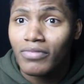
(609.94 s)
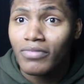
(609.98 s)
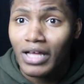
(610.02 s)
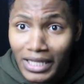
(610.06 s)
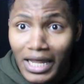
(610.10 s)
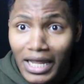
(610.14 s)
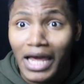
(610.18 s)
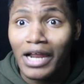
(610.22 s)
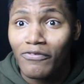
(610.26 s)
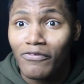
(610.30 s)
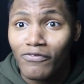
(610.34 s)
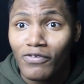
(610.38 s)
a
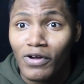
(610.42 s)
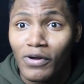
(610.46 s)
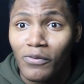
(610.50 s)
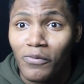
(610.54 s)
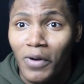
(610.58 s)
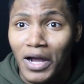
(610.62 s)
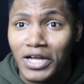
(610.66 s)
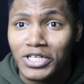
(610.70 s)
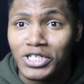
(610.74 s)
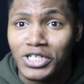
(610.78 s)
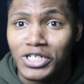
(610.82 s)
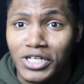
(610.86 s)
lot of fun
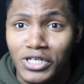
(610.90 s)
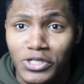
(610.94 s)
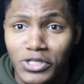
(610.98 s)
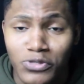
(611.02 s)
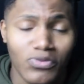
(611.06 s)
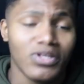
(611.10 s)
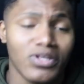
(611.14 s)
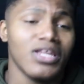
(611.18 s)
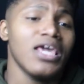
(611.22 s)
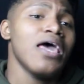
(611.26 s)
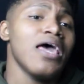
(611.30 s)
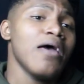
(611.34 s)
watching
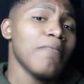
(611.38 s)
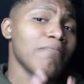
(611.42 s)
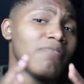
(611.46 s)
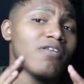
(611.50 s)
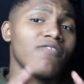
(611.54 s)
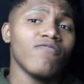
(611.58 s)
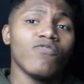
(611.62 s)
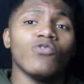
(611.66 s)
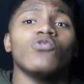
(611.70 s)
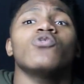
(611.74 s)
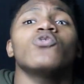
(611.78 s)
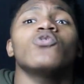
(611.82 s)
this one.
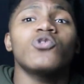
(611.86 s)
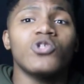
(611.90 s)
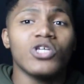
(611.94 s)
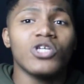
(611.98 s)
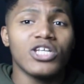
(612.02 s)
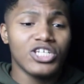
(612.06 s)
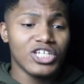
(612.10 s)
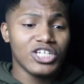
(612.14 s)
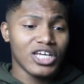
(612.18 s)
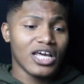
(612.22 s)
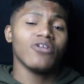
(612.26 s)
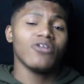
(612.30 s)
But if you're new to
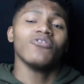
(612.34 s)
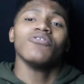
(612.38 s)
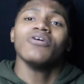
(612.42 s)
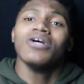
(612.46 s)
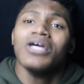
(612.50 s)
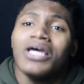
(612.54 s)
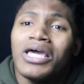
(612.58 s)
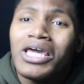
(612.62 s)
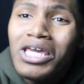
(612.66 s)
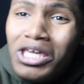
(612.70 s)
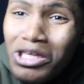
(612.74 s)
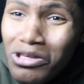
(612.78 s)
the channel,
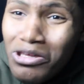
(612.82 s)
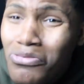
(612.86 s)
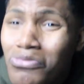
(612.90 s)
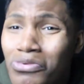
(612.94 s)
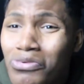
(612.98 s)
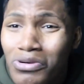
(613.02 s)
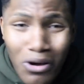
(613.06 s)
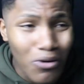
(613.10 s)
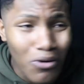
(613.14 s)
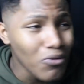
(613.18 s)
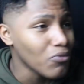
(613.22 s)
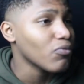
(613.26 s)
you
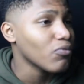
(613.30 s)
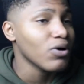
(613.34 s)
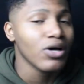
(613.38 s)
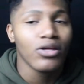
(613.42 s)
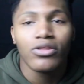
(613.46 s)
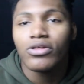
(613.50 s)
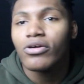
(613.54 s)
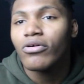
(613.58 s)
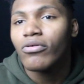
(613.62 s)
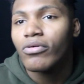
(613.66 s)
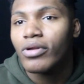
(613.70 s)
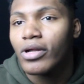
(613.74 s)
know, well,
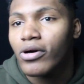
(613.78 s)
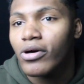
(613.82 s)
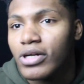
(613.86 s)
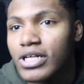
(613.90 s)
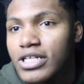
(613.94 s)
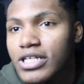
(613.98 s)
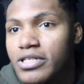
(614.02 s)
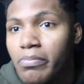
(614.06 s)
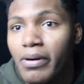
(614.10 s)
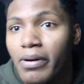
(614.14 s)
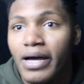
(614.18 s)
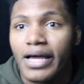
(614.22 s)
you don't know
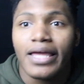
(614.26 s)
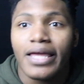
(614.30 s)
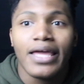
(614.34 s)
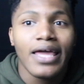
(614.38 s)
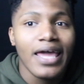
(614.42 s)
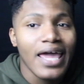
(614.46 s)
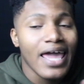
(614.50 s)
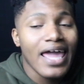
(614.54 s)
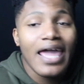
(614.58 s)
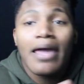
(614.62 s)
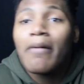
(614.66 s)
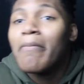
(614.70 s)
this, but
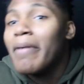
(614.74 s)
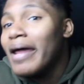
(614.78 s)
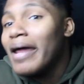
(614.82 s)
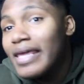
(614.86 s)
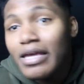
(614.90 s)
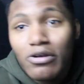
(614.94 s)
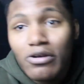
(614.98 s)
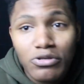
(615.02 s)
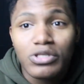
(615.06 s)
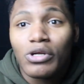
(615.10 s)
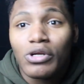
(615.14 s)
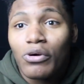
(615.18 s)

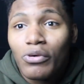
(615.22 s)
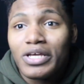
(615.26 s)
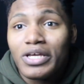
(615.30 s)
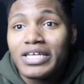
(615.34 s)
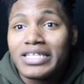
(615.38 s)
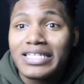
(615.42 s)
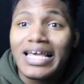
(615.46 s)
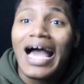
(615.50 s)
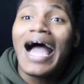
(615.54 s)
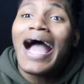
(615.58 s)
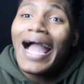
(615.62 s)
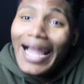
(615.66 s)
everybody else know
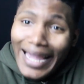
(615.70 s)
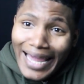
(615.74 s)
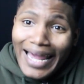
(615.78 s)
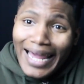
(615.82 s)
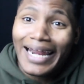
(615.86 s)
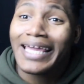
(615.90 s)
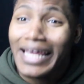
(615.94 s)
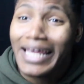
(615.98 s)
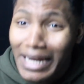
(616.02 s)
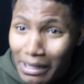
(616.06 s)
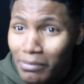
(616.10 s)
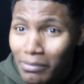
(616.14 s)
this. I
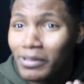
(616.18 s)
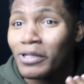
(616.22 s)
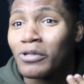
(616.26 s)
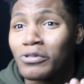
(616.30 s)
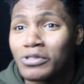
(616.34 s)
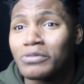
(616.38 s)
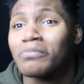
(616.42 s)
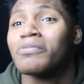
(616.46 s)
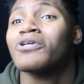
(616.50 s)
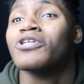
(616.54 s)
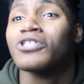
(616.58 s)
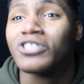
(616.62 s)
got to get up
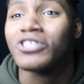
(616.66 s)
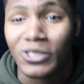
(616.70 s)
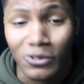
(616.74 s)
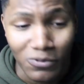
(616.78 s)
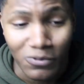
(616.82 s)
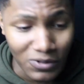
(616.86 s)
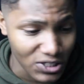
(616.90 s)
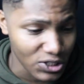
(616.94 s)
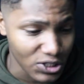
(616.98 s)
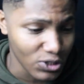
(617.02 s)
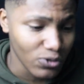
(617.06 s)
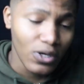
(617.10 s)
close and
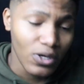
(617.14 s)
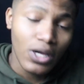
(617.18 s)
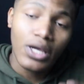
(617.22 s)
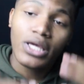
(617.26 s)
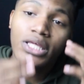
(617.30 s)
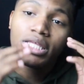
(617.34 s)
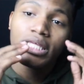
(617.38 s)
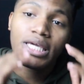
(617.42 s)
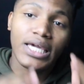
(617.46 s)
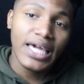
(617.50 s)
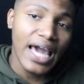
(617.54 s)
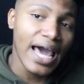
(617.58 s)
personal with you.
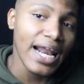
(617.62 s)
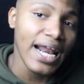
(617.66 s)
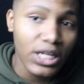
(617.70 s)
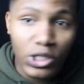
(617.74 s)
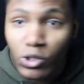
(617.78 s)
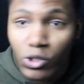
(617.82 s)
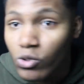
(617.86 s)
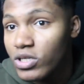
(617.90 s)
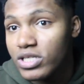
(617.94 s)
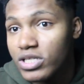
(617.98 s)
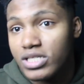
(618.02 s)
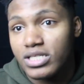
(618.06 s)
You got
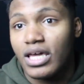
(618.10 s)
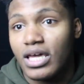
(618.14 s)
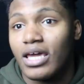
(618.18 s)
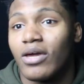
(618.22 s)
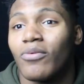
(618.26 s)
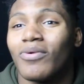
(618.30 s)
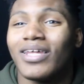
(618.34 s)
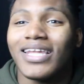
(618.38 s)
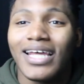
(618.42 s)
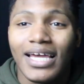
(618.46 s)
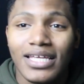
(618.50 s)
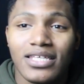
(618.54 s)
to do this
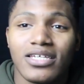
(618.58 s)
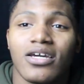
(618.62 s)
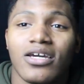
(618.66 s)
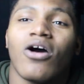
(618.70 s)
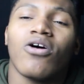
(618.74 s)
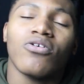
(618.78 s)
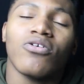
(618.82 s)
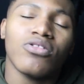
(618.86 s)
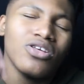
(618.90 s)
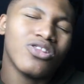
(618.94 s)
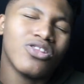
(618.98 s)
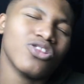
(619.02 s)
thing we like to
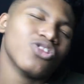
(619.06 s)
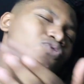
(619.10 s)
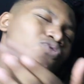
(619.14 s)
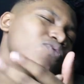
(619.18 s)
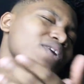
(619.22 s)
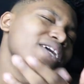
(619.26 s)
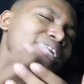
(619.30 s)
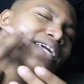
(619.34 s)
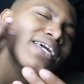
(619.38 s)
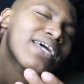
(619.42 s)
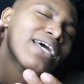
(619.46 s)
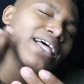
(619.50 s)
call the
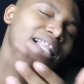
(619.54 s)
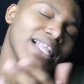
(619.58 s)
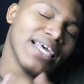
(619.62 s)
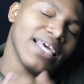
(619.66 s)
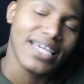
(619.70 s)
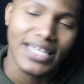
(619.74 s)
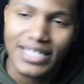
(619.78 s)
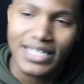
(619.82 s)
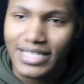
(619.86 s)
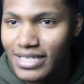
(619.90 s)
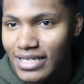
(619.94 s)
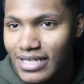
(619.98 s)
three
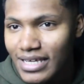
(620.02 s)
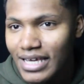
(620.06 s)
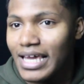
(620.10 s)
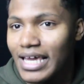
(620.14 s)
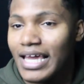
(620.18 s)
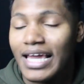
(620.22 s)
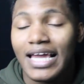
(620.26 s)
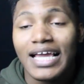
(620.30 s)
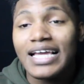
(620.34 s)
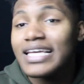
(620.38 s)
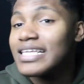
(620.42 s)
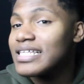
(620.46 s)
clicks.
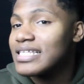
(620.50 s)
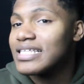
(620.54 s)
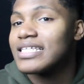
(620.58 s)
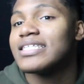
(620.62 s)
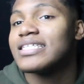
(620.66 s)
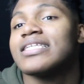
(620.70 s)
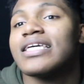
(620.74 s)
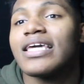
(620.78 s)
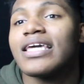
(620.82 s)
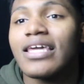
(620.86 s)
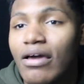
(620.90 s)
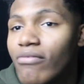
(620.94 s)

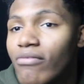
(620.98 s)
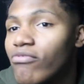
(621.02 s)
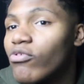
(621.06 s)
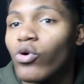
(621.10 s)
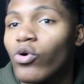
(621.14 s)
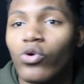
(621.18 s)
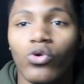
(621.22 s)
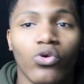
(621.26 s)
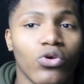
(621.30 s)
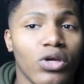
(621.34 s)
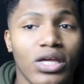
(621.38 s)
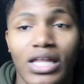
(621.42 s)
Easiest thing you ever
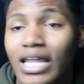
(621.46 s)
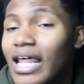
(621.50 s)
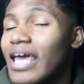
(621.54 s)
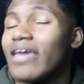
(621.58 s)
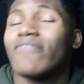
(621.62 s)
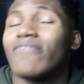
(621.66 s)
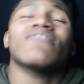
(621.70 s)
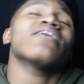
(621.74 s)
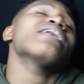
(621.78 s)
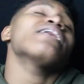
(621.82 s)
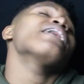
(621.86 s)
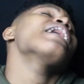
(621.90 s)
gonna do in your
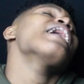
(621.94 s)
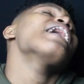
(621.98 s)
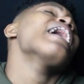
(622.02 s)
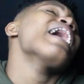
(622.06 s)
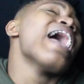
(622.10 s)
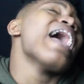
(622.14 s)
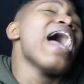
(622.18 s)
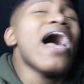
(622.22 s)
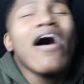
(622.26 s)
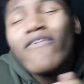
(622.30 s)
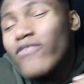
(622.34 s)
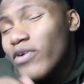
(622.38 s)
life
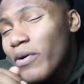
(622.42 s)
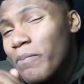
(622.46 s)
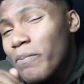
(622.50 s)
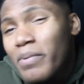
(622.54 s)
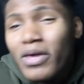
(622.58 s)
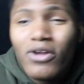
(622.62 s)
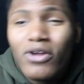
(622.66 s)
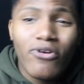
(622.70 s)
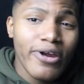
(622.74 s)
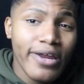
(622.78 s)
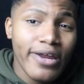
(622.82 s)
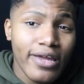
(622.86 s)
ever,
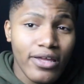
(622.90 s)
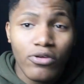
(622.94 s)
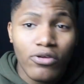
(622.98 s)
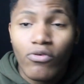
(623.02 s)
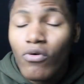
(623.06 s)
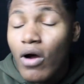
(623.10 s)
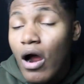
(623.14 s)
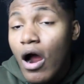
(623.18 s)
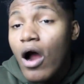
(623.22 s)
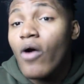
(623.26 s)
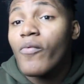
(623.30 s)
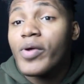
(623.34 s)
period.
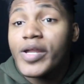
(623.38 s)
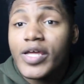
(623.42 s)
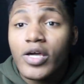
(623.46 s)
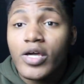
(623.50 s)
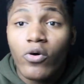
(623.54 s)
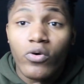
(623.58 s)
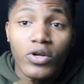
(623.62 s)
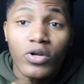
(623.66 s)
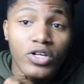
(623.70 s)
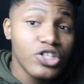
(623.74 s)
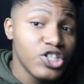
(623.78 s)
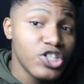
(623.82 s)
You already
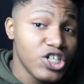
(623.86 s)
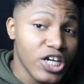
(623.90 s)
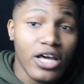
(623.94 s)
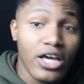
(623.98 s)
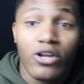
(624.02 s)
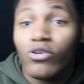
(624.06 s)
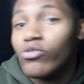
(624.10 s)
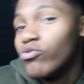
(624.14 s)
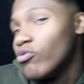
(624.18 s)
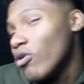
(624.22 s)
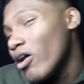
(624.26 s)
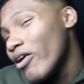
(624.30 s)
on the
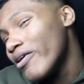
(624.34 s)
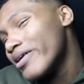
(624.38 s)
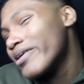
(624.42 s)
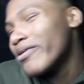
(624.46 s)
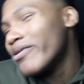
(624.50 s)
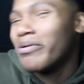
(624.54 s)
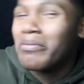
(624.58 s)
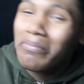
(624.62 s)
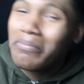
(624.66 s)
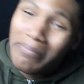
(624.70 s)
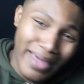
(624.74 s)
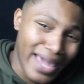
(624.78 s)
channel, you already
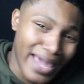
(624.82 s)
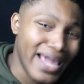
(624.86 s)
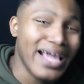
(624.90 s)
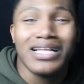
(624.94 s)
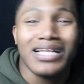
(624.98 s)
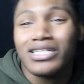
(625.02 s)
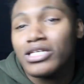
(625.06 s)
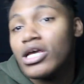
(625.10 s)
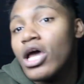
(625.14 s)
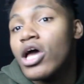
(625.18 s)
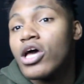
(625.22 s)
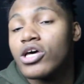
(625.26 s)
on the
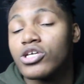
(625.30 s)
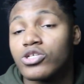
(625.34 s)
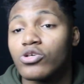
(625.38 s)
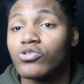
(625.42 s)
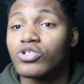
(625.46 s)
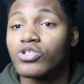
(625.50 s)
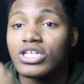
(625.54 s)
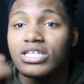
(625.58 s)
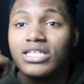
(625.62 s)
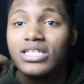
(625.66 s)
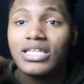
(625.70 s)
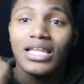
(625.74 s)
page,
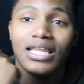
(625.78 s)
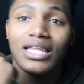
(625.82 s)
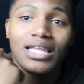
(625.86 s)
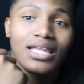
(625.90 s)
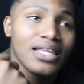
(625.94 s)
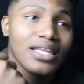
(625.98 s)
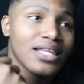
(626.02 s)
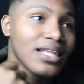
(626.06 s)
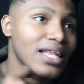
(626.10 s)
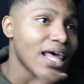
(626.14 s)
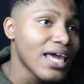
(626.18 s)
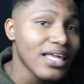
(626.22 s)
so just
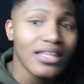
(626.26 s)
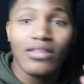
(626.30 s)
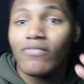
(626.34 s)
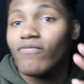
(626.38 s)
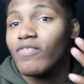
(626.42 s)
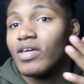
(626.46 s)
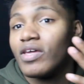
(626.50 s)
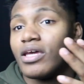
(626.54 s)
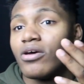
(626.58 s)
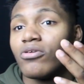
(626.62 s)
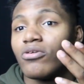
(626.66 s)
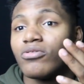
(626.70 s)
like the
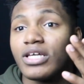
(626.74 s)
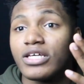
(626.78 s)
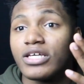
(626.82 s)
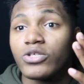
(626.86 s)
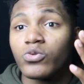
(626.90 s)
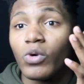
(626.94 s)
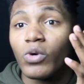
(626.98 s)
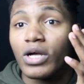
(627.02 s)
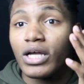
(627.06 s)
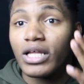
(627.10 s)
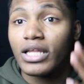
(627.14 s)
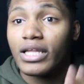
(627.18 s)
video,
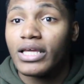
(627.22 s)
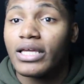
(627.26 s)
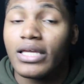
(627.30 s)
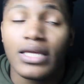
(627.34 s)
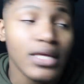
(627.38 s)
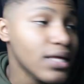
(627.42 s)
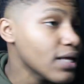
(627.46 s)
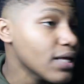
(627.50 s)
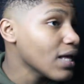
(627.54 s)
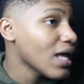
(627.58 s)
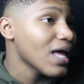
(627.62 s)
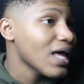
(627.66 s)
that's one
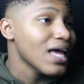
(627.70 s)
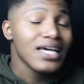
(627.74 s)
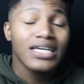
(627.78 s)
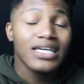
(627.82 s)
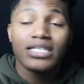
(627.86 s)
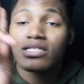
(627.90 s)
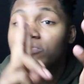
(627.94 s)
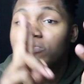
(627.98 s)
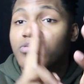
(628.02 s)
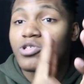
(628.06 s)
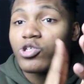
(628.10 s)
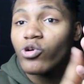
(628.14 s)
click.
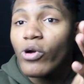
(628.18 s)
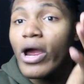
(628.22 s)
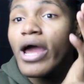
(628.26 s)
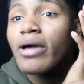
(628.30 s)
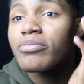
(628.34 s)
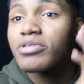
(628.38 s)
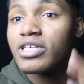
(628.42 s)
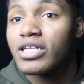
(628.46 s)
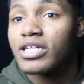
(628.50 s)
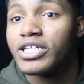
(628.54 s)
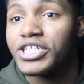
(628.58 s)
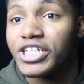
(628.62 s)

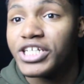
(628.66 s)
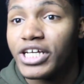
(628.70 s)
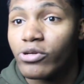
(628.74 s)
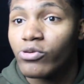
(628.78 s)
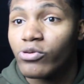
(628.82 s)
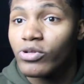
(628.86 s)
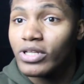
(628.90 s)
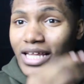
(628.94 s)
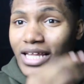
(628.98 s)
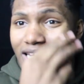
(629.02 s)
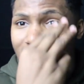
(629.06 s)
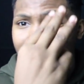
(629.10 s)
Subscribe to the
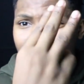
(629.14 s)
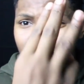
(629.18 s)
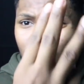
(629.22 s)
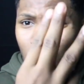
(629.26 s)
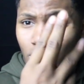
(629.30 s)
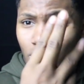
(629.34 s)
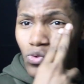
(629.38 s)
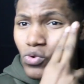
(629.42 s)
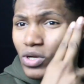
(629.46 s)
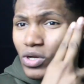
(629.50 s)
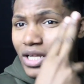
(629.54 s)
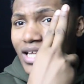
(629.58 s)
channel, that's
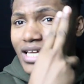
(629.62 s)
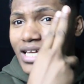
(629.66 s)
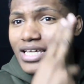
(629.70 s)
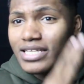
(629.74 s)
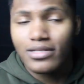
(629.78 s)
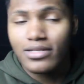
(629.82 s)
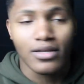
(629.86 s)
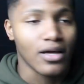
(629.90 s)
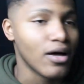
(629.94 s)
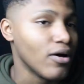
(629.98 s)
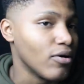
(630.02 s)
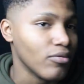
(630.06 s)
two
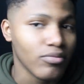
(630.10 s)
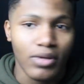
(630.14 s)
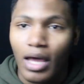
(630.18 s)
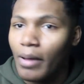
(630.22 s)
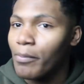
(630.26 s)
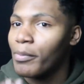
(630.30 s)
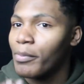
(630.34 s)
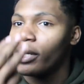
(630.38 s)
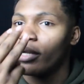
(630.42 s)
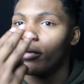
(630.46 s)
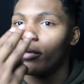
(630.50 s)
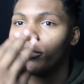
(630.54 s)
clicks.
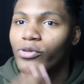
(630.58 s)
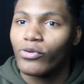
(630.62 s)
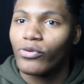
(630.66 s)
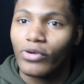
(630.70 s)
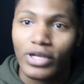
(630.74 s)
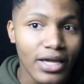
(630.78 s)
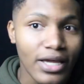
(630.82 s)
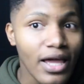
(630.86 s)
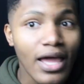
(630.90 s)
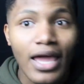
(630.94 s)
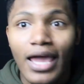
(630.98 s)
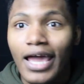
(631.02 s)
I'll put up
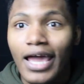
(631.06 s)
three.